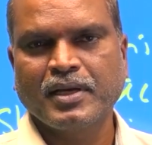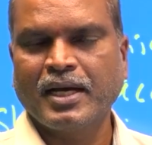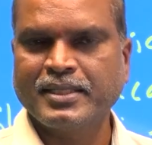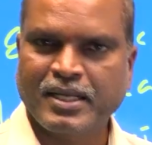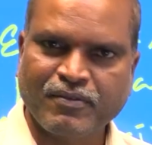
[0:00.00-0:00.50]

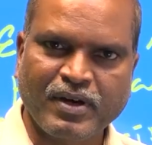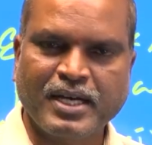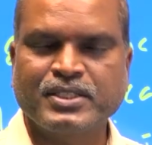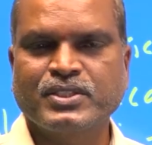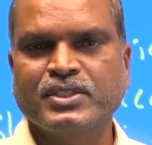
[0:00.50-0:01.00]

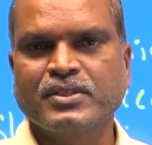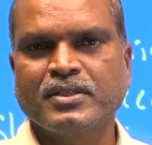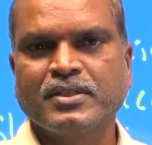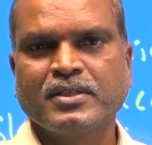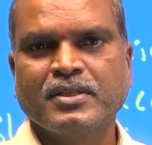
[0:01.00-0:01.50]
Otherwise,
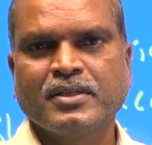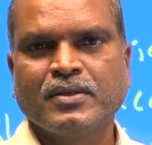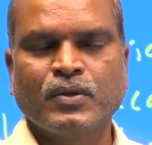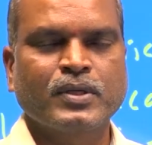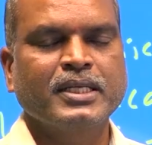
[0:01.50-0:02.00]

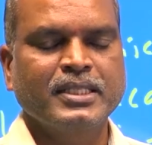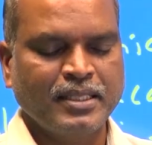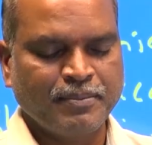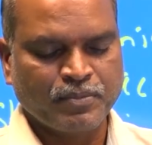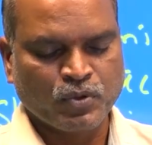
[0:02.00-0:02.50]
okay,
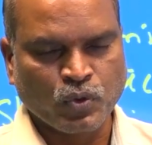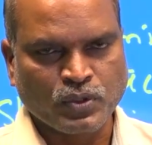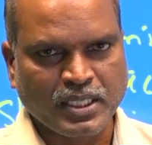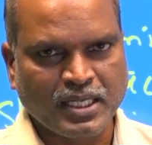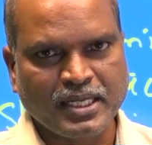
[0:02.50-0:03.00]
they
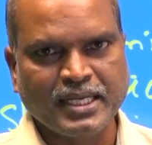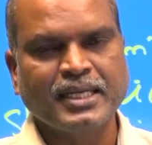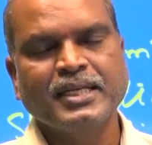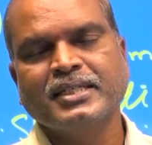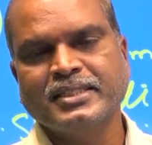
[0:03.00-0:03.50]

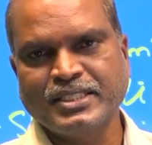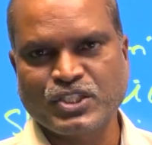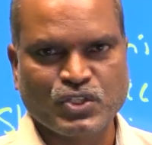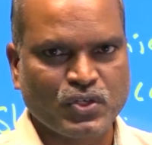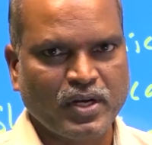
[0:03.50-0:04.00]
totally
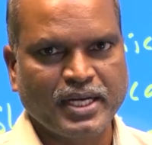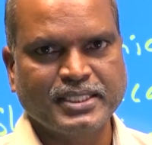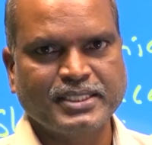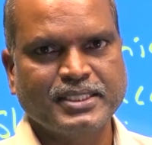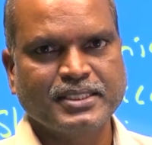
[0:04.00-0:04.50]

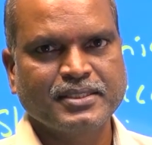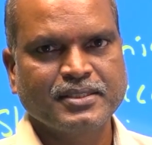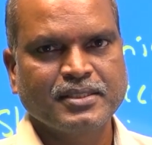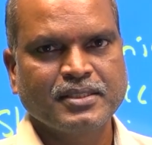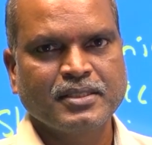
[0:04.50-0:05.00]
destroyed.
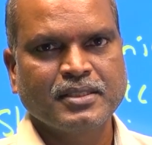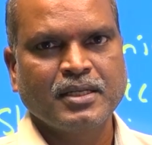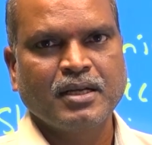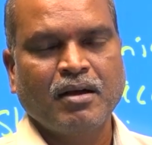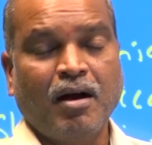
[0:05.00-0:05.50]

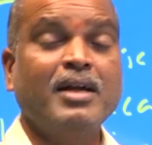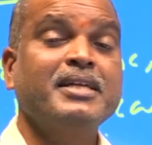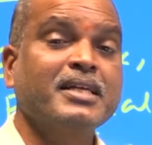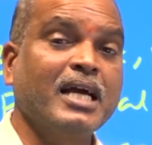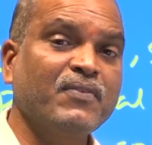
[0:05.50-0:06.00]

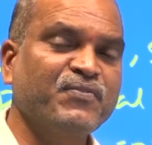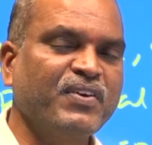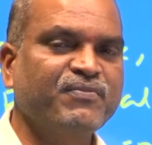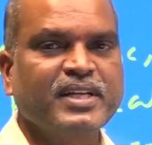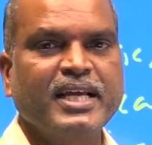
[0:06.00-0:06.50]
Article
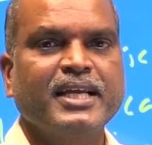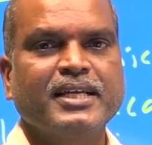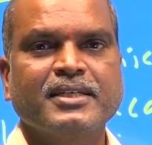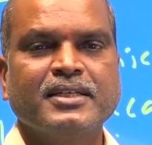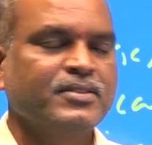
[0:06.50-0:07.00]
50,
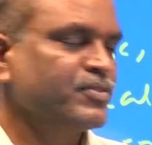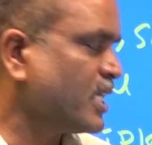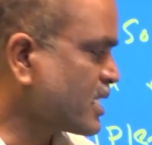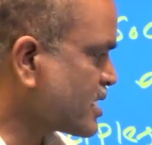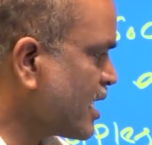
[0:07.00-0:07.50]

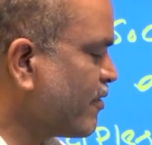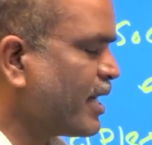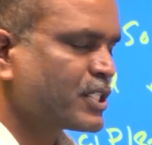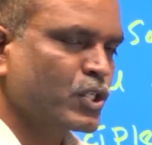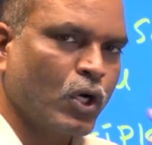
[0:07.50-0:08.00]
just now
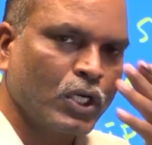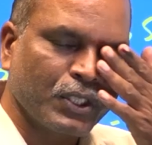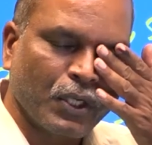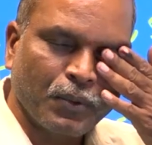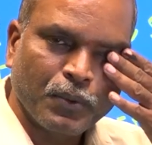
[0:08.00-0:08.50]
I told
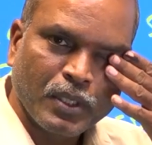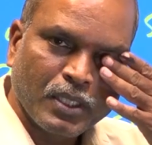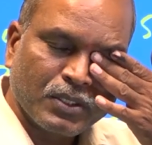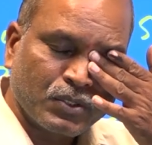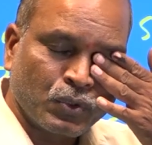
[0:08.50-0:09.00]
you,
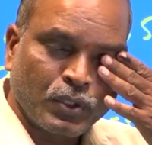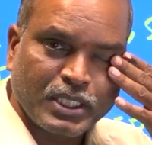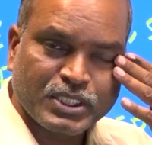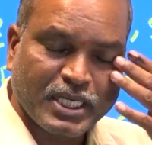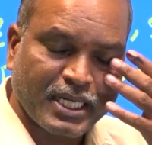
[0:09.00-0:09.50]

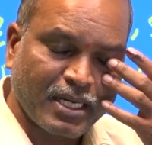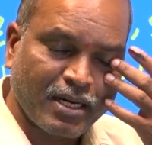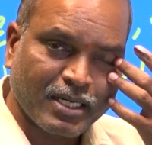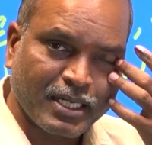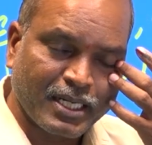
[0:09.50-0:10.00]
judiciary
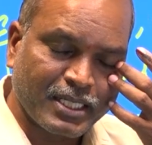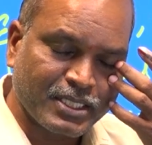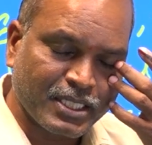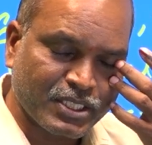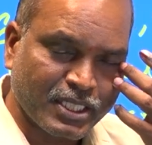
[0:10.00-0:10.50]

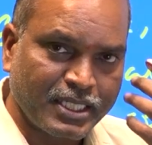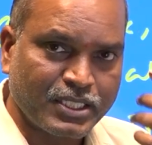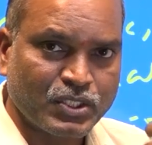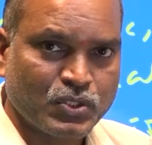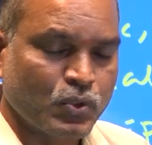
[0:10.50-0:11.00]
organization
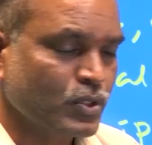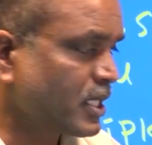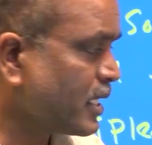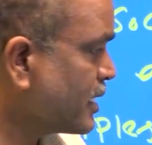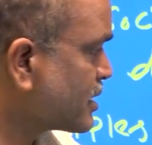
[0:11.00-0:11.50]
is
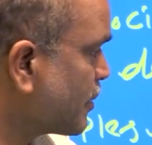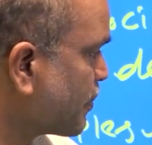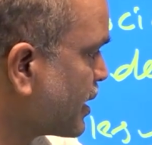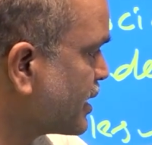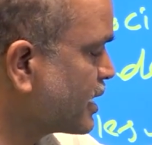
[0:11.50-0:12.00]
totally
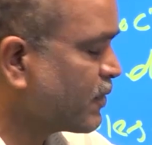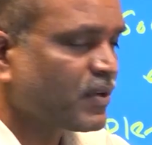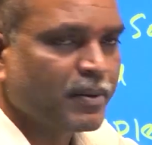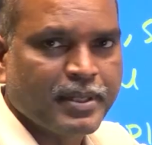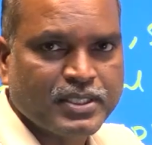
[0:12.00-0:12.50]
separated
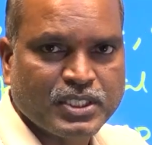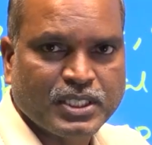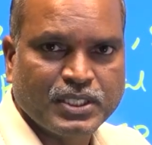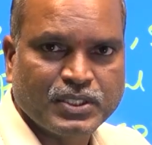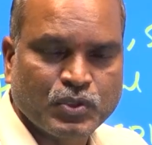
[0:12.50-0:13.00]
from
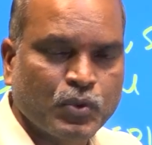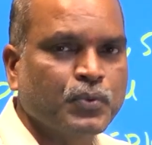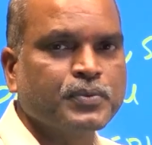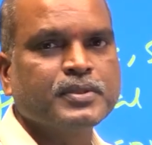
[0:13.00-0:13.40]
executive.